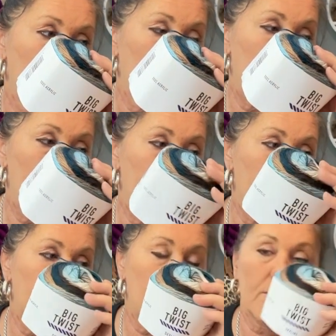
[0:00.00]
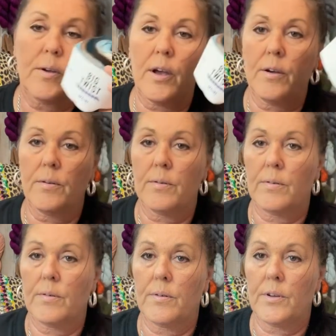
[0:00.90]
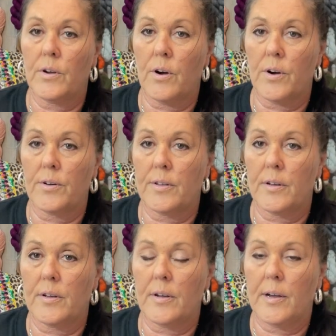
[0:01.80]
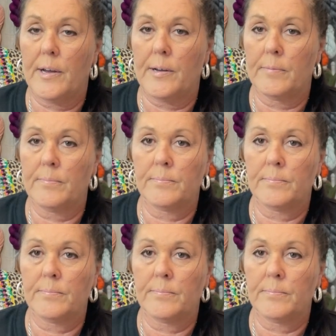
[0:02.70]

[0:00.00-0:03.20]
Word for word: Caron Ogo yarn, the, um,